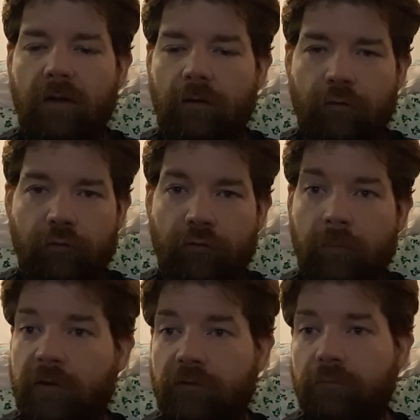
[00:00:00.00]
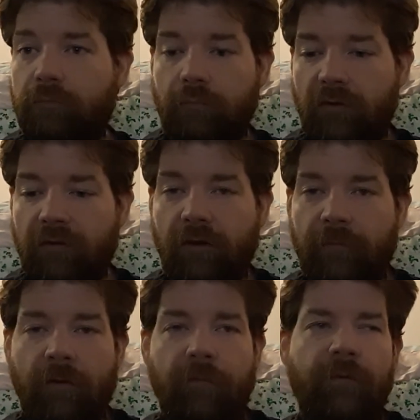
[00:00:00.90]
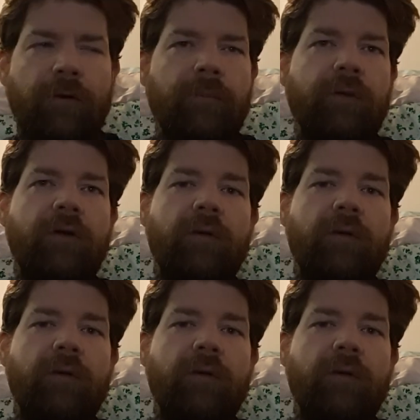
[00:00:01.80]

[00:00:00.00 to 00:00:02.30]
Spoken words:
there's just so much stuff in the film,